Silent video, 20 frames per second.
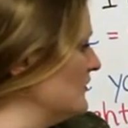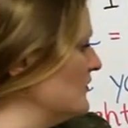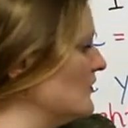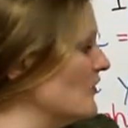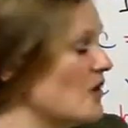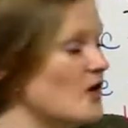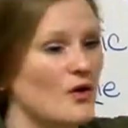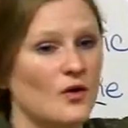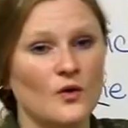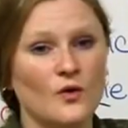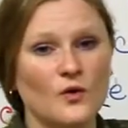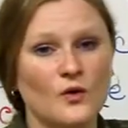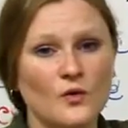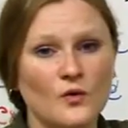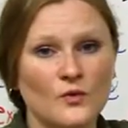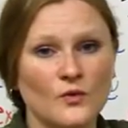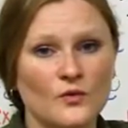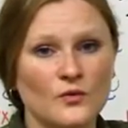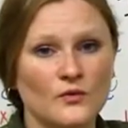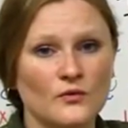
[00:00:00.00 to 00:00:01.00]

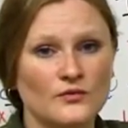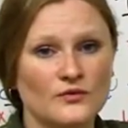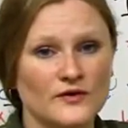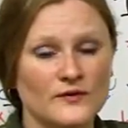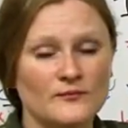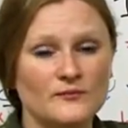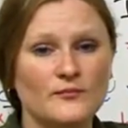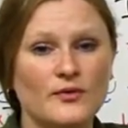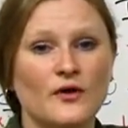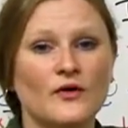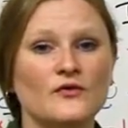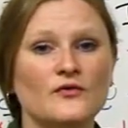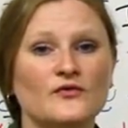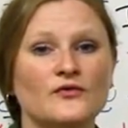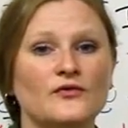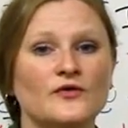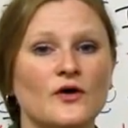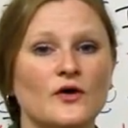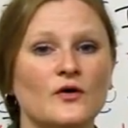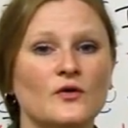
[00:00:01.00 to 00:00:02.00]
they
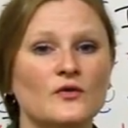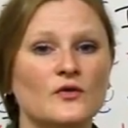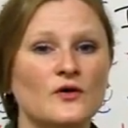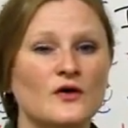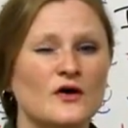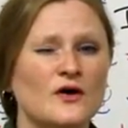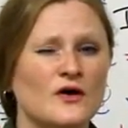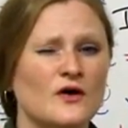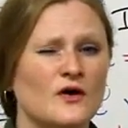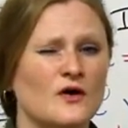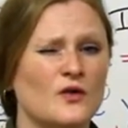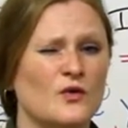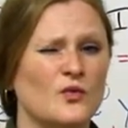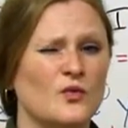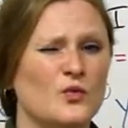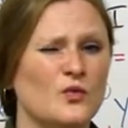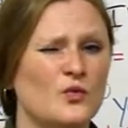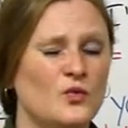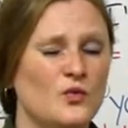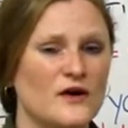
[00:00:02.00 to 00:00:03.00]
both know
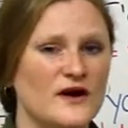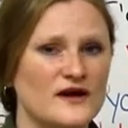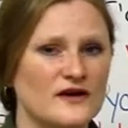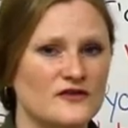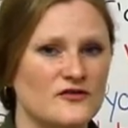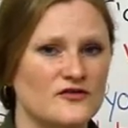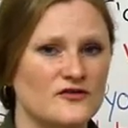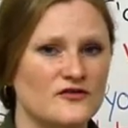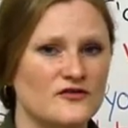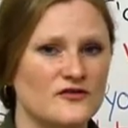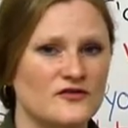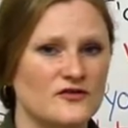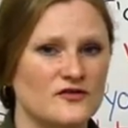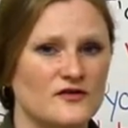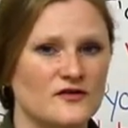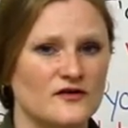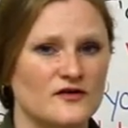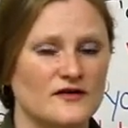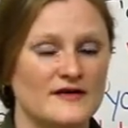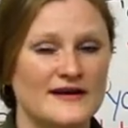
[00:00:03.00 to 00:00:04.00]
which
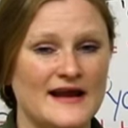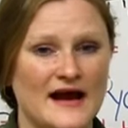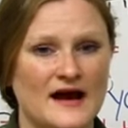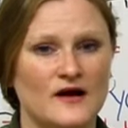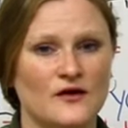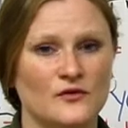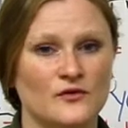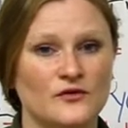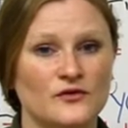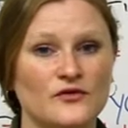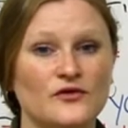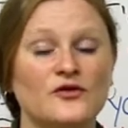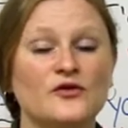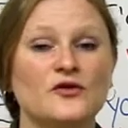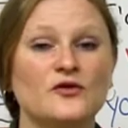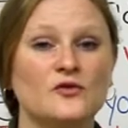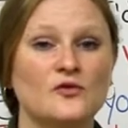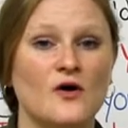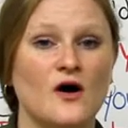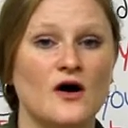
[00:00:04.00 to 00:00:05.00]
noun
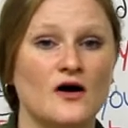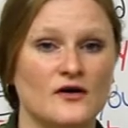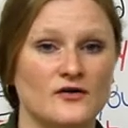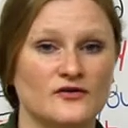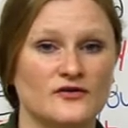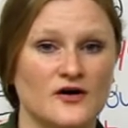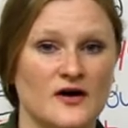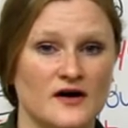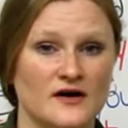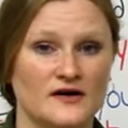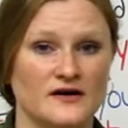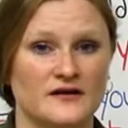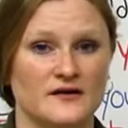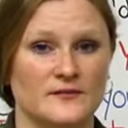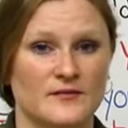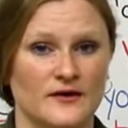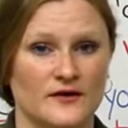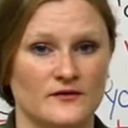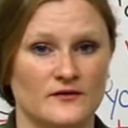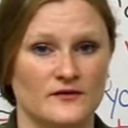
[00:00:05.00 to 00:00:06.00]
you are talking
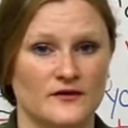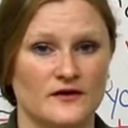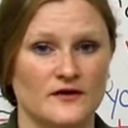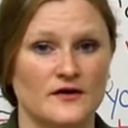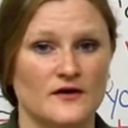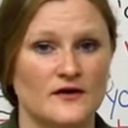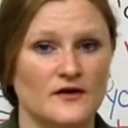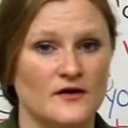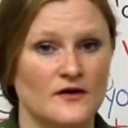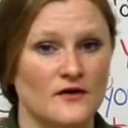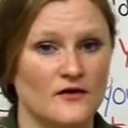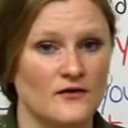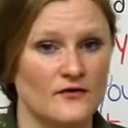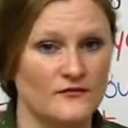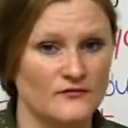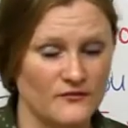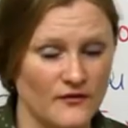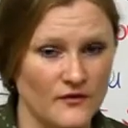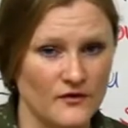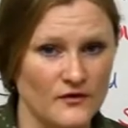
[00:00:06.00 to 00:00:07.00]
about.
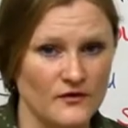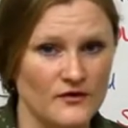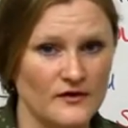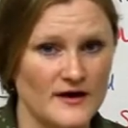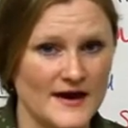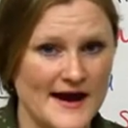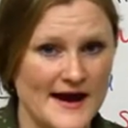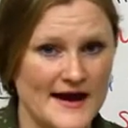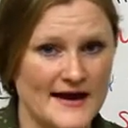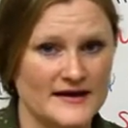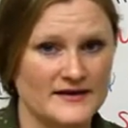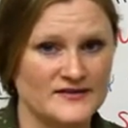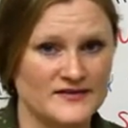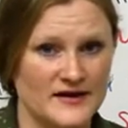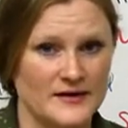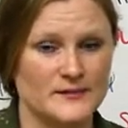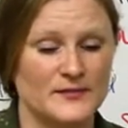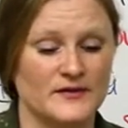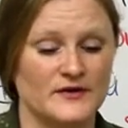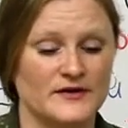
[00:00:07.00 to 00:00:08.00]
For
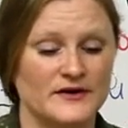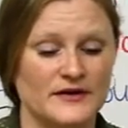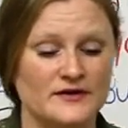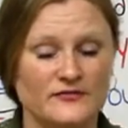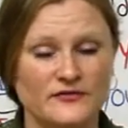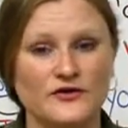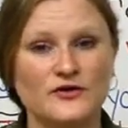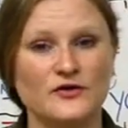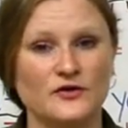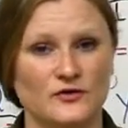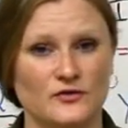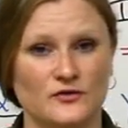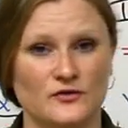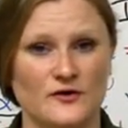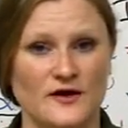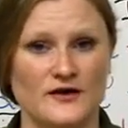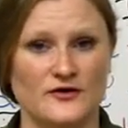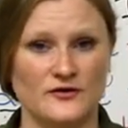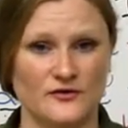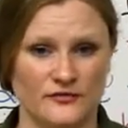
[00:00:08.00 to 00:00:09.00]
example, if you
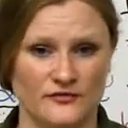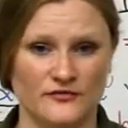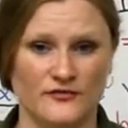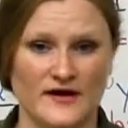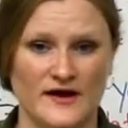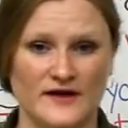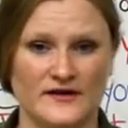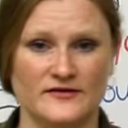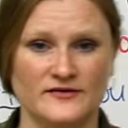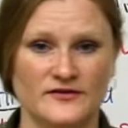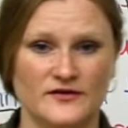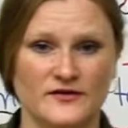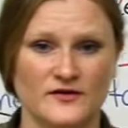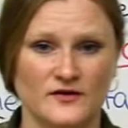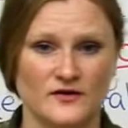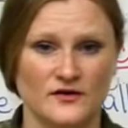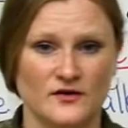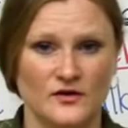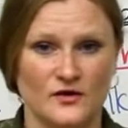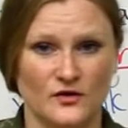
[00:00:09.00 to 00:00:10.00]
and your friend
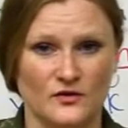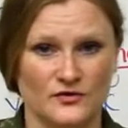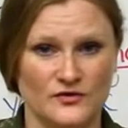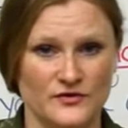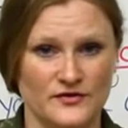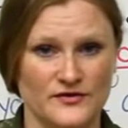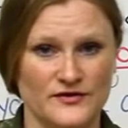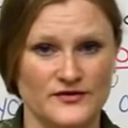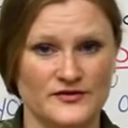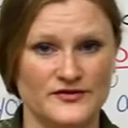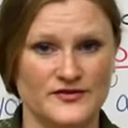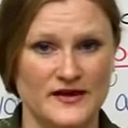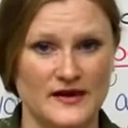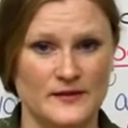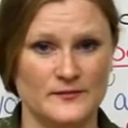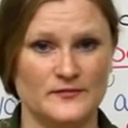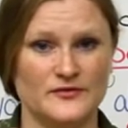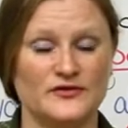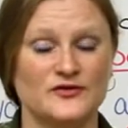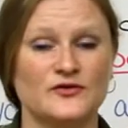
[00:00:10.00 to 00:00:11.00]
go to the
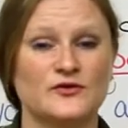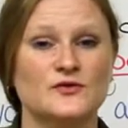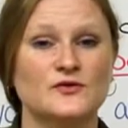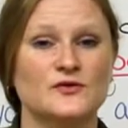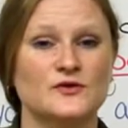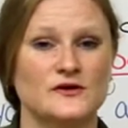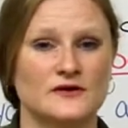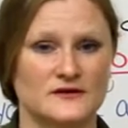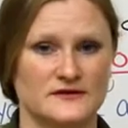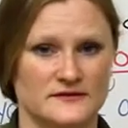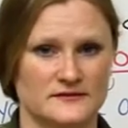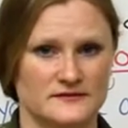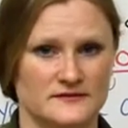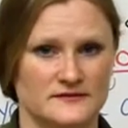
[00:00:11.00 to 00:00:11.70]
same school,